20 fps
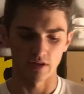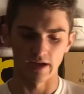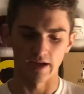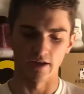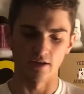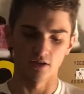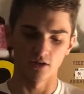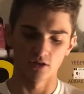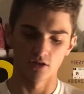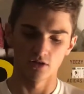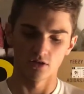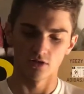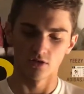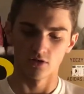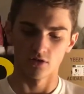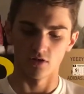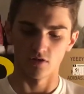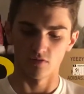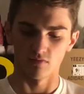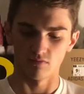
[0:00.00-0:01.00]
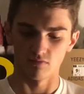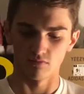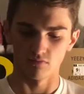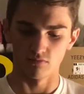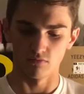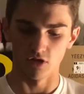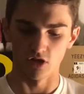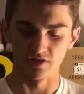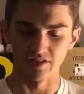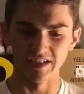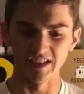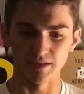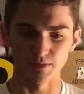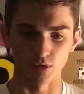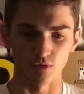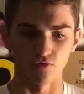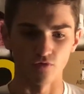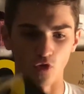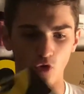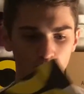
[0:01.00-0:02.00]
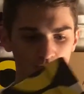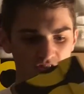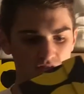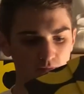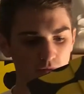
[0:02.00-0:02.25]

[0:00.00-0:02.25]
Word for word: like, Adidas Performance